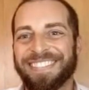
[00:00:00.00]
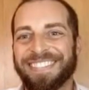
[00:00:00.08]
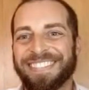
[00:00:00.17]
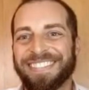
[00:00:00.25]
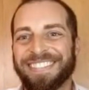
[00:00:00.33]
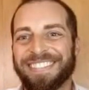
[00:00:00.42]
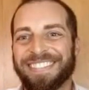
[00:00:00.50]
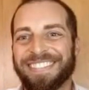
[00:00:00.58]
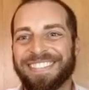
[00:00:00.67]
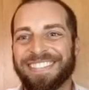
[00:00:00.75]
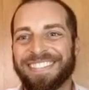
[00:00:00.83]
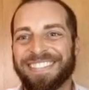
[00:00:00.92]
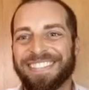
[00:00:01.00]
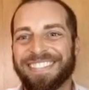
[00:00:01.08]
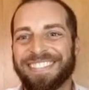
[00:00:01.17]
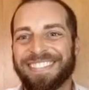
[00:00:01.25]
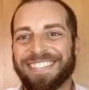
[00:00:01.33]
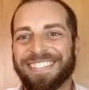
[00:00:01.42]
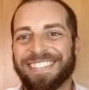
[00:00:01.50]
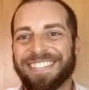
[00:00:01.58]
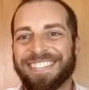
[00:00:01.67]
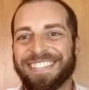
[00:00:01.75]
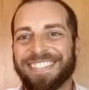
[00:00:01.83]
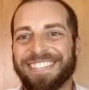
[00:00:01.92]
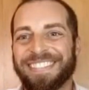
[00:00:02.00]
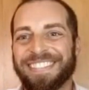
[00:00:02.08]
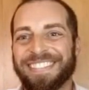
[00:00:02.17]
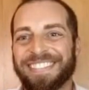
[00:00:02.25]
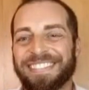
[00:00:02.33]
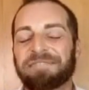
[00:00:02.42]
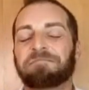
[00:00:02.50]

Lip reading: The person shown says nothing.